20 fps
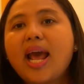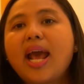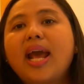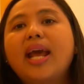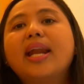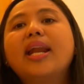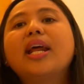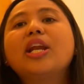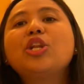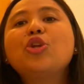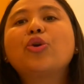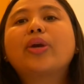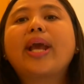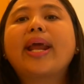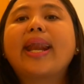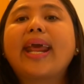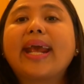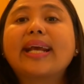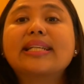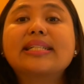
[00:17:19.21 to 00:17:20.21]
and then you
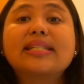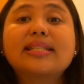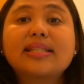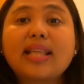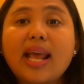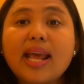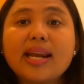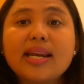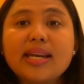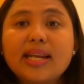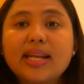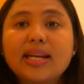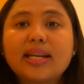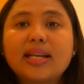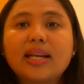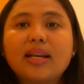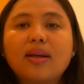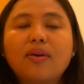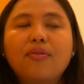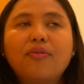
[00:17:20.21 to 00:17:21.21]
can extend it
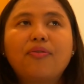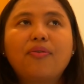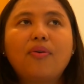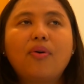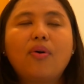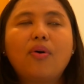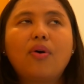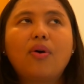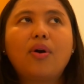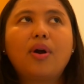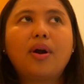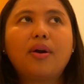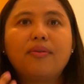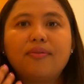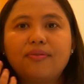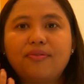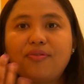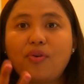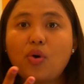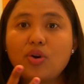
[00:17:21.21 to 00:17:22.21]
for
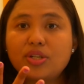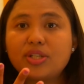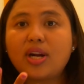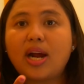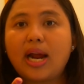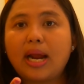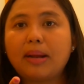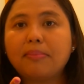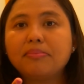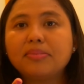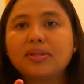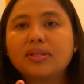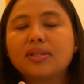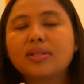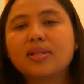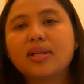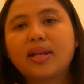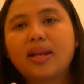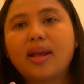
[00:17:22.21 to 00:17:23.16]
4 times,